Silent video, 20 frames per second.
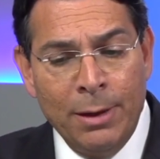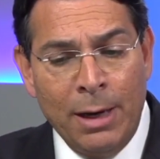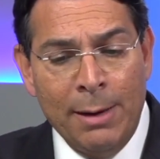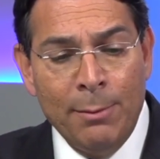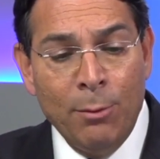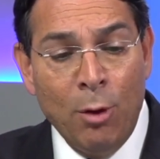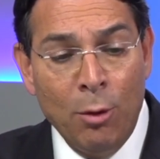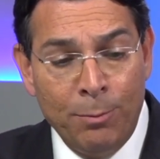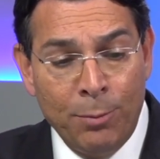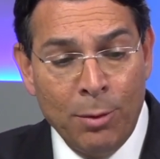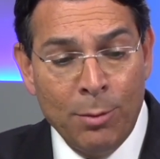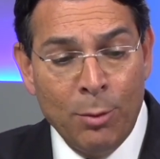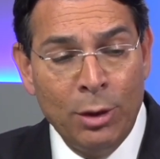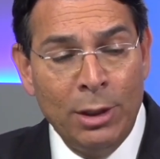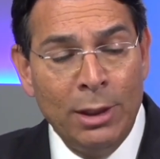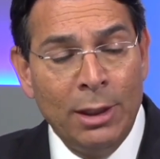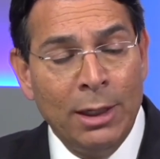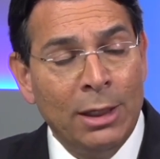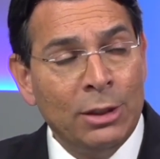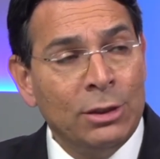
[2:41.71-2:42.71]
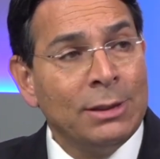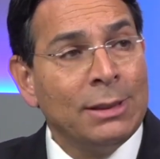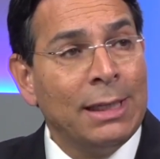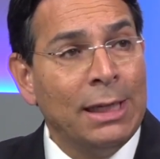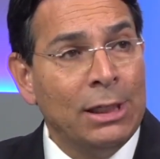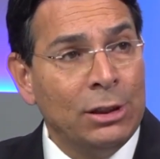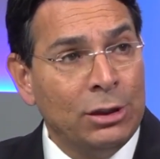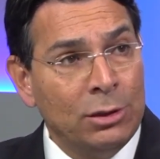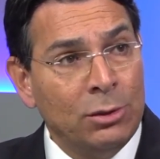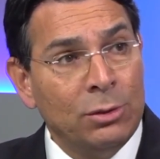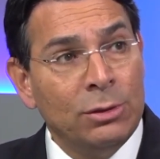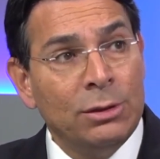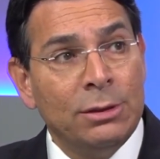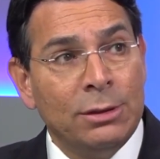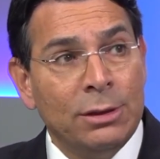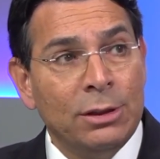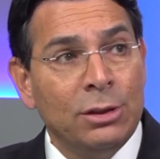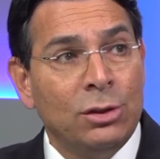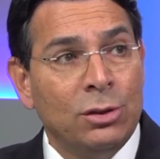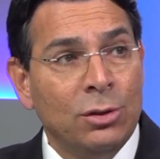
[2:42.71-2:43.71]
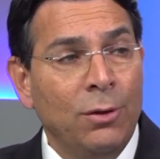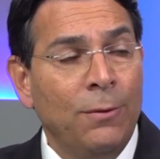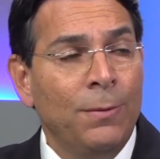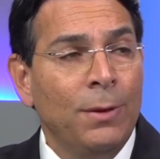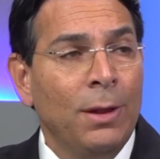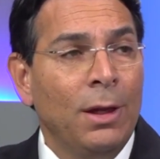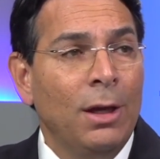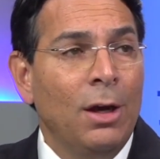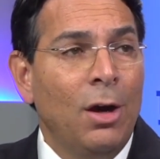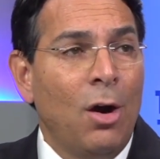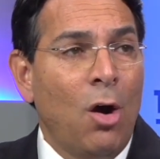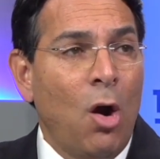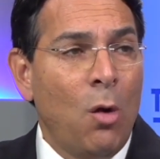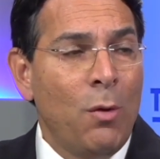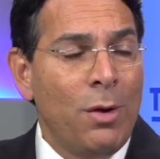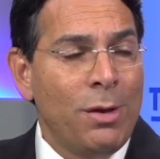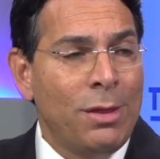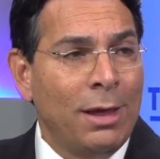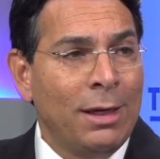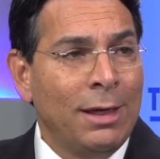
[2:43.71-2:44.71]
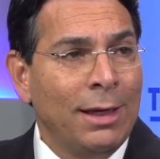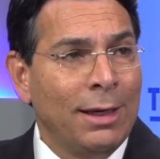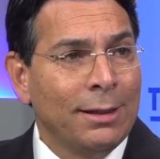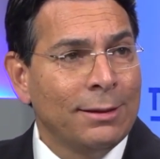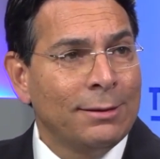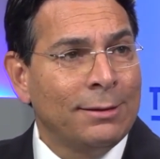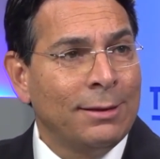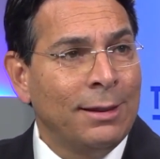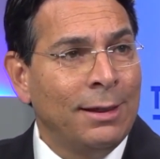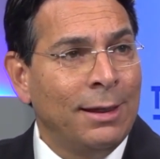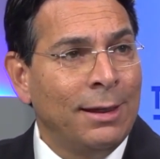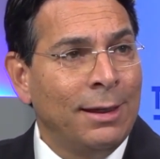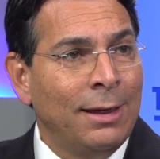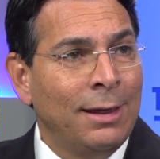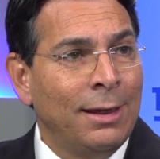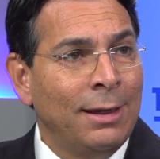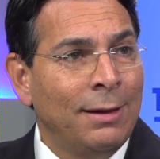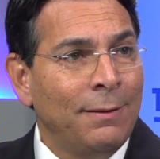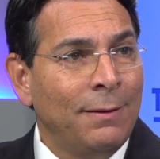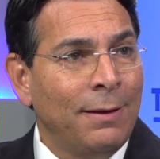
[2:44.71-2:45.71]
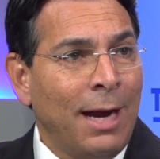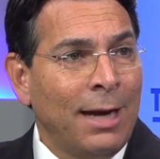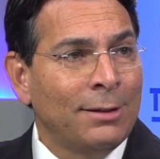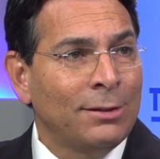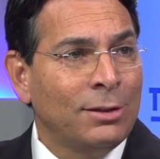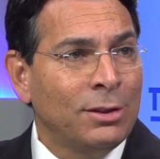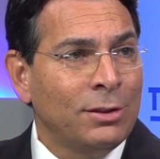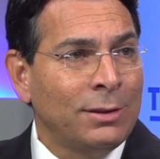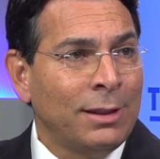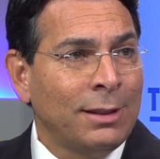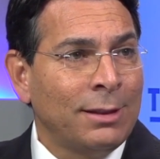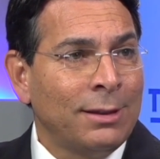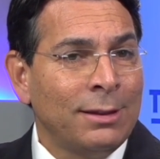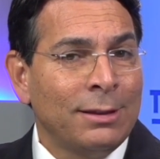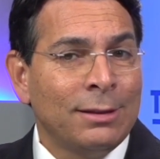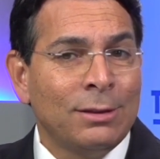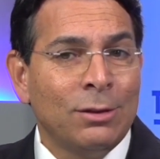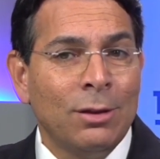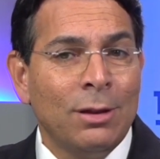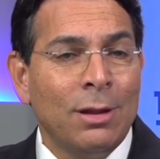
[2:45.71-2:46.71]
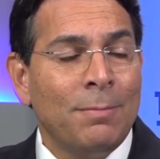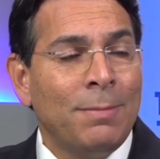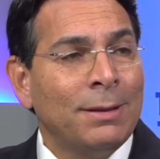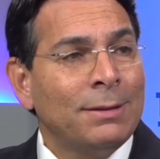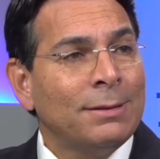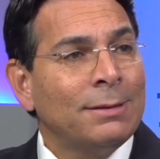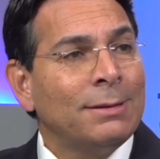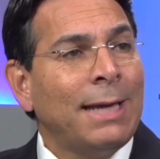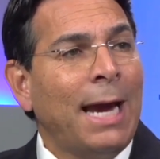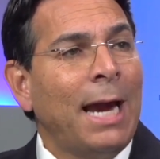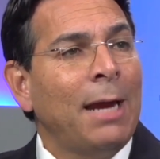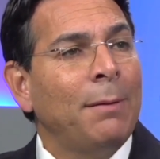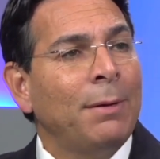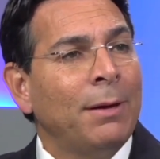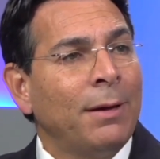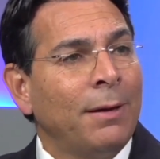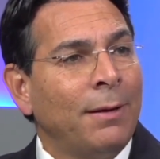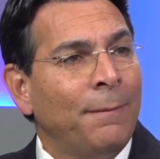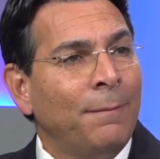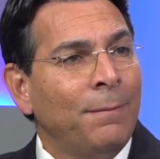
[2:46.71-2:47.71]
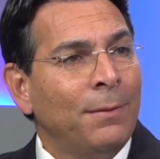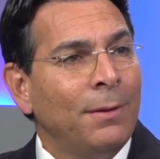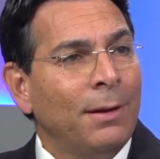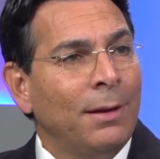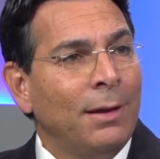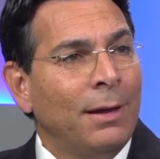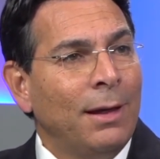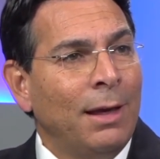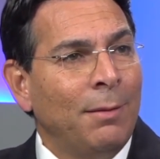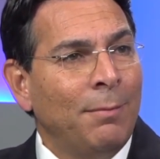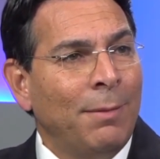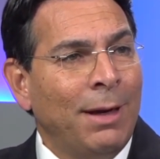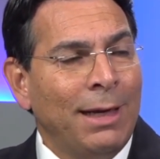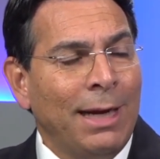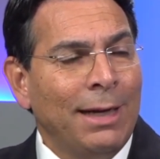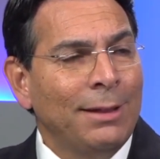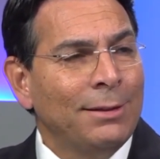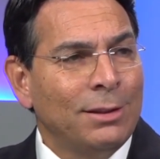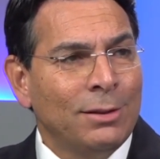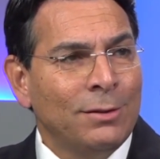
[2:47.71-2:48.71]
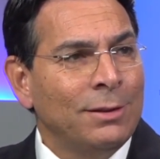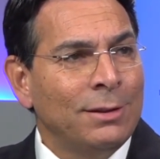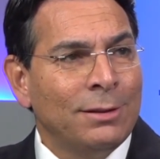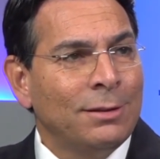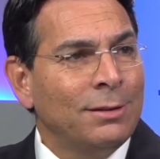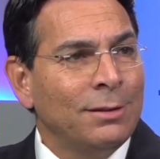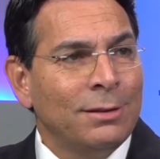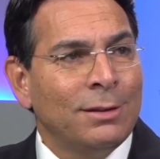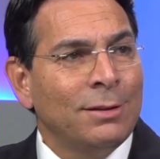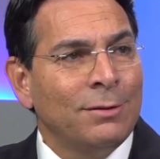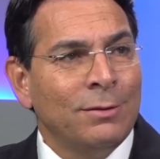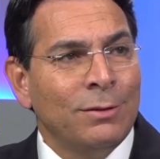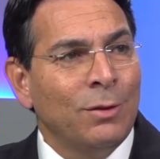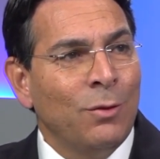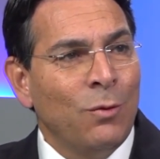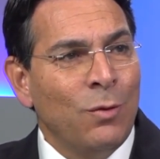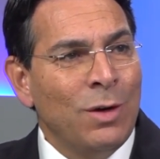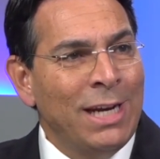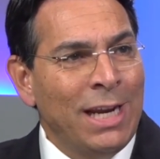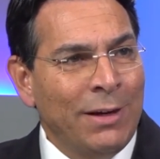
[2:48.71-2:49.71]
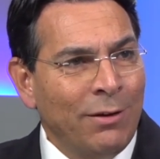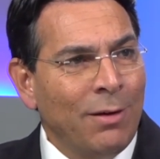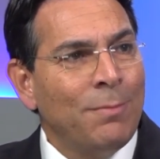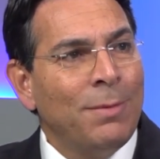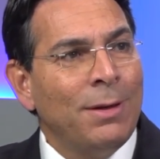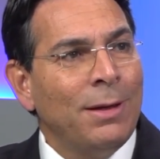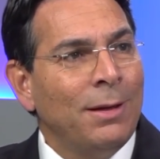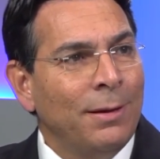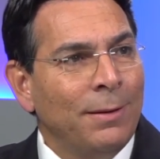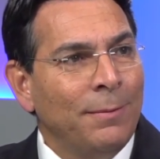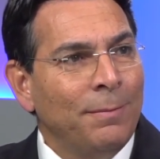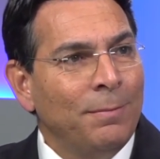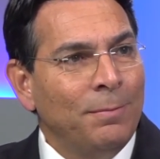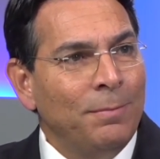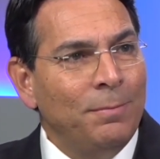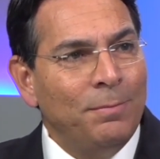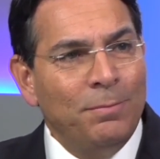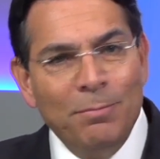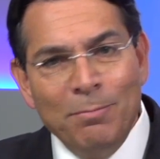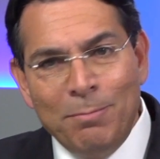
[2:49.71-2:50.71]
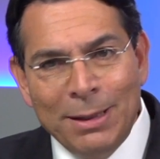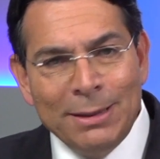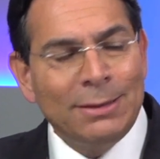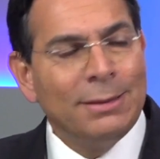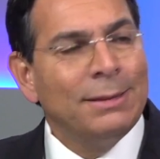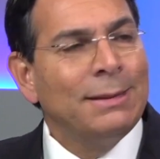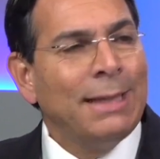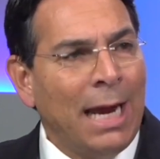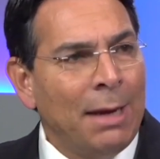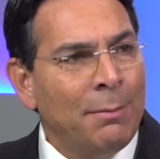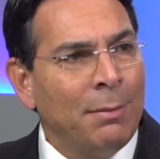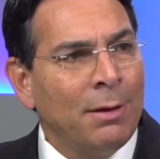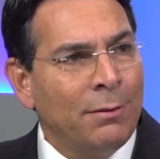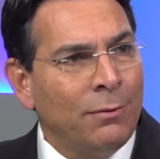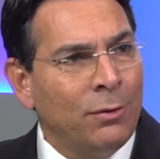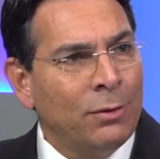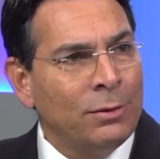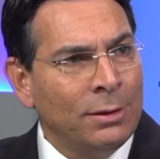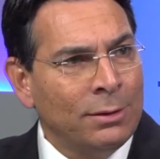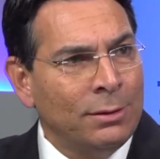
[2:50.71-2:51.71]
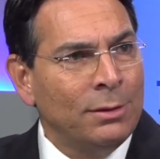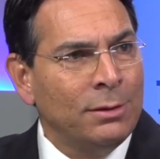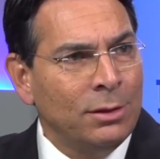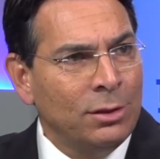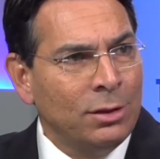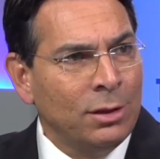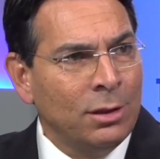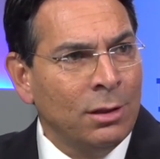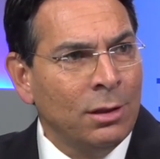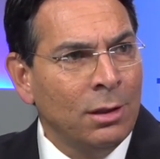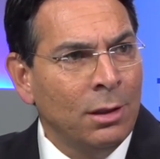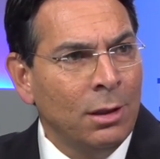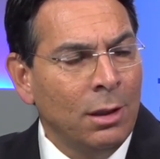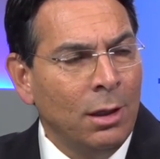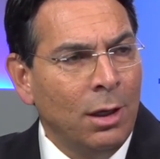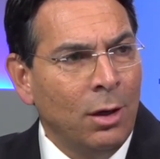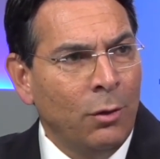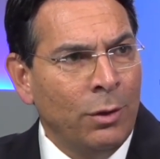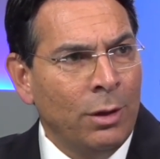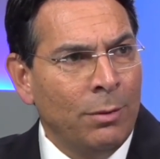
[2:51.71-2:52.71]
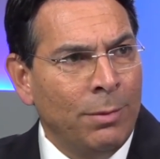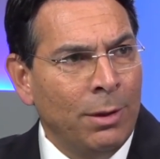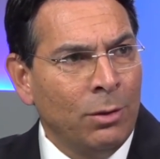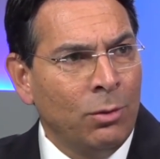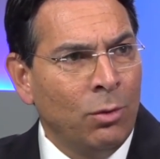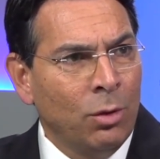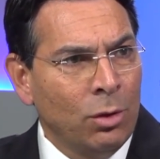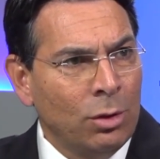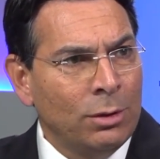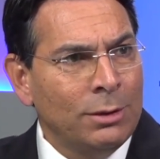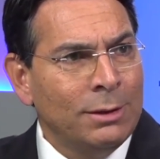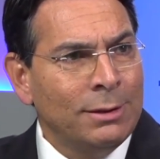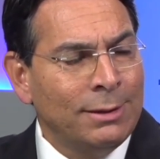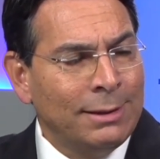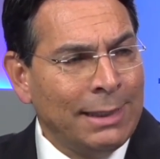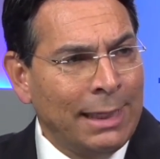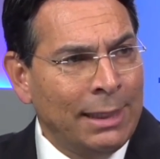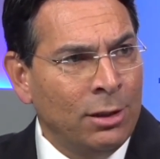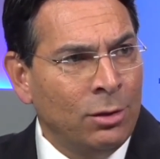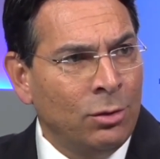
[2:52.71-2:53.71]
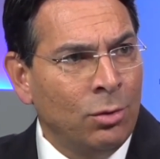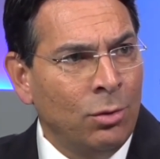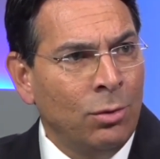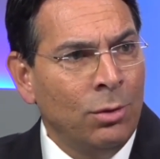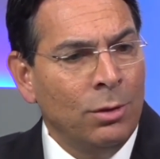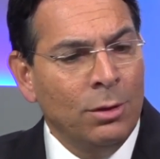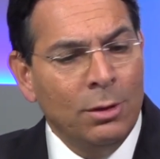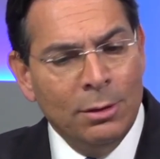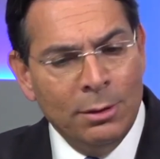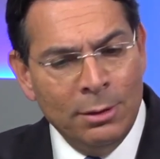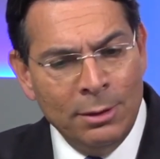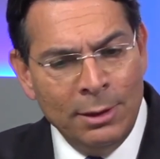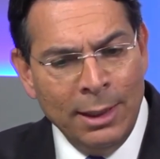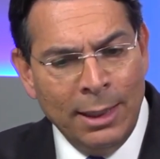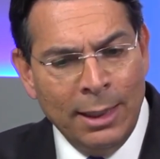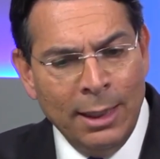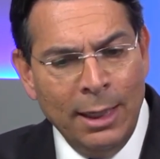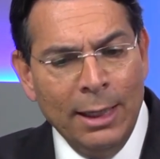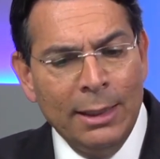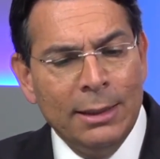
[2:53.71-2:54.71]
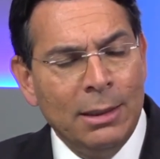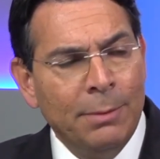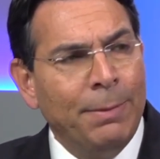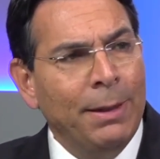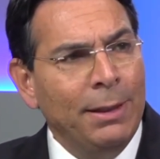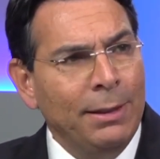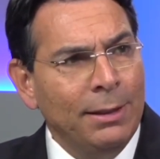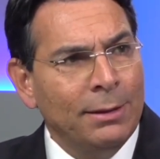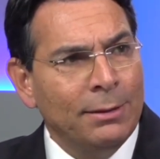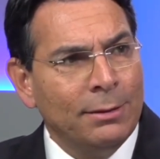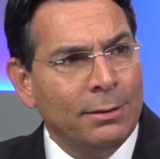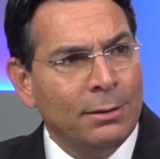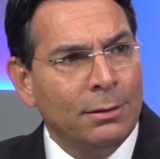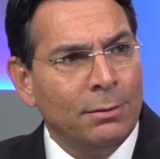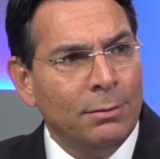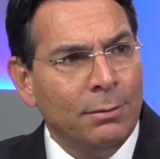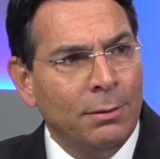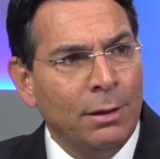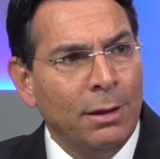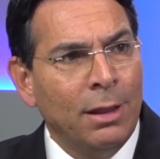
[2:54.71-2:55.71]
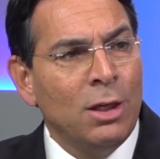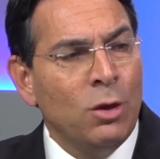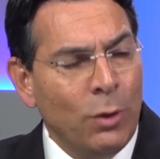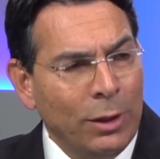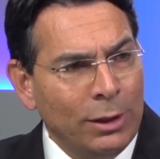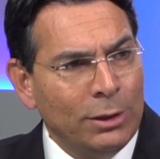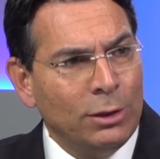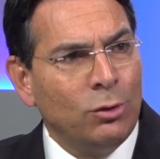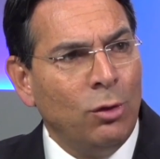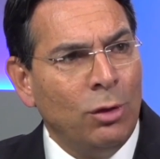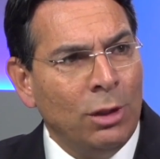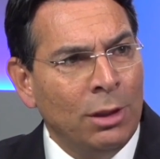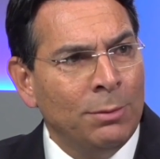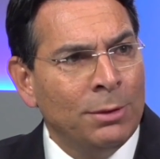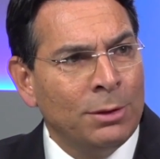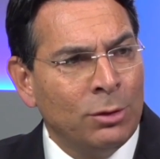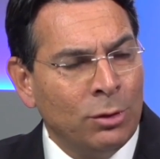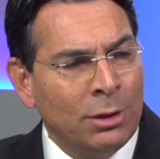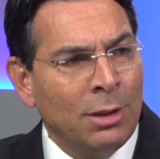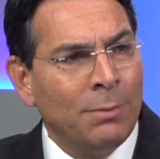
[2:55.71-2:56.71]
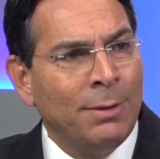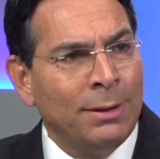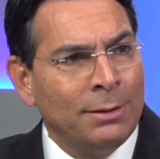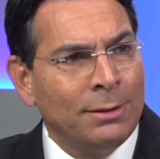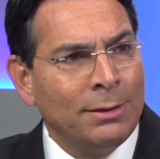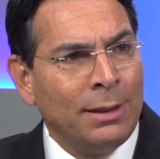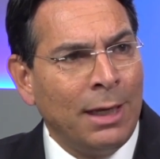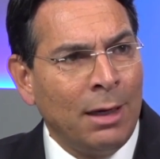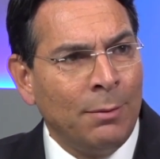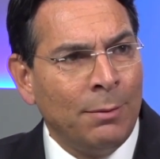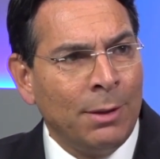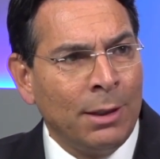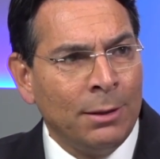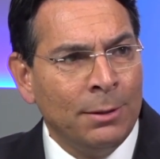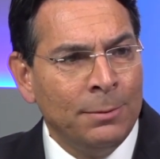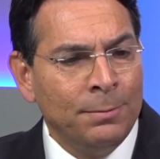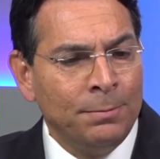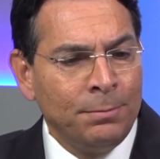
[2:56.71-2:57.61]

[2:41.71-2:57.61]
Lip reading: I'm promoting a legislation on this issue. Always I hear the answer that it's not the best timing. And my answer is there will never be best timing for this decision. When Ben-Gurion decided to declare independence, the U.S. told him it's not the best timing.